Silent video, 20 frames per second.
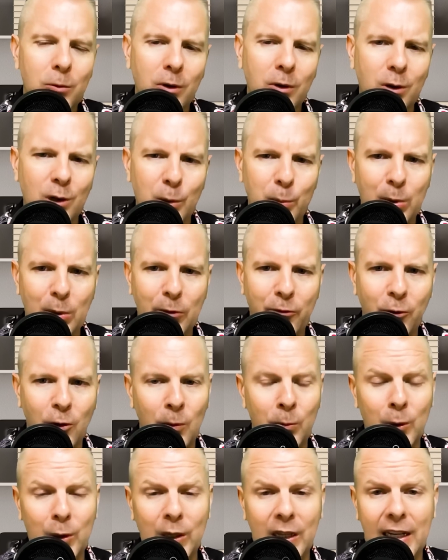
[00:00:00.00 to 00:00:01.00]
we're going to
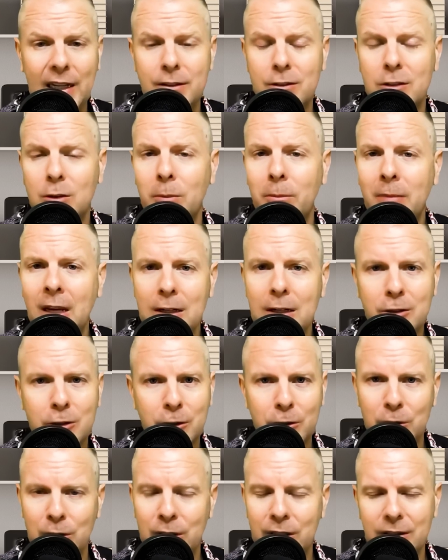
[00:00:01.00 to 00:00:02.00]
perform with that. So make sure
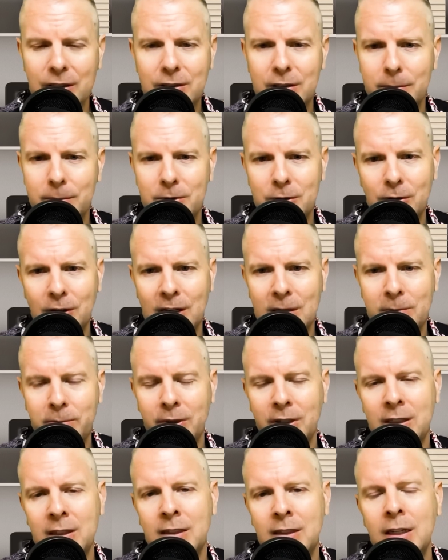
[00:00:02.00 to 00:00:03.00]
you hit the subscribe
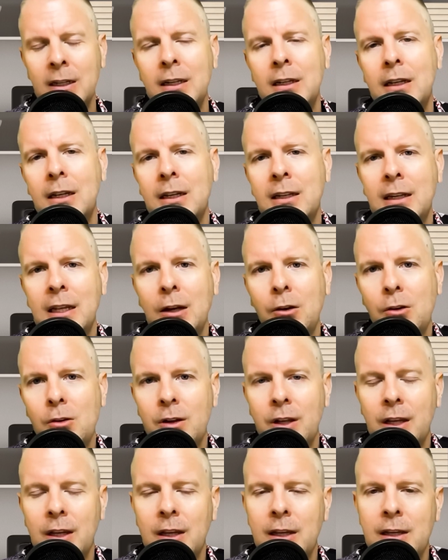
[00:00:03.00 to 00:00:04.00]
button and now I'll
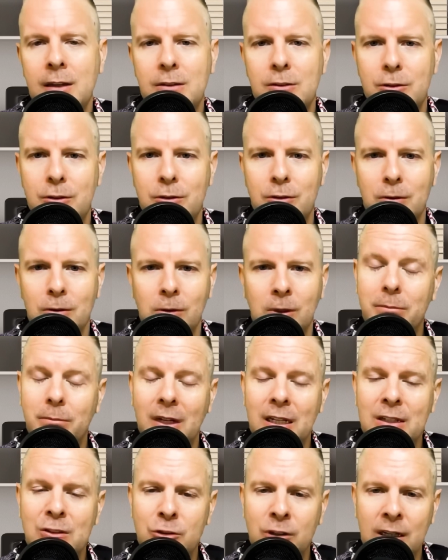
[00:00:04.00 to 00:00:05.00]
get into
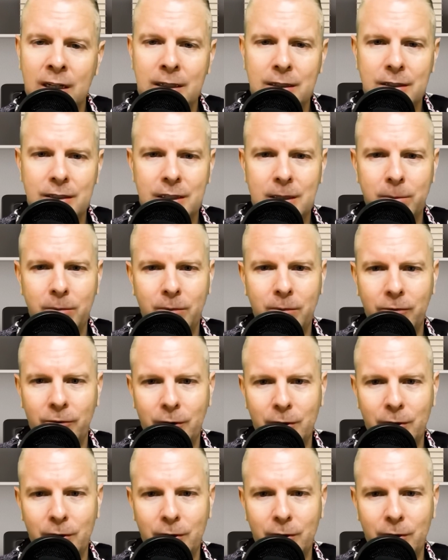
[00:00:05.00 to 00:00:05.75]
my trading tip for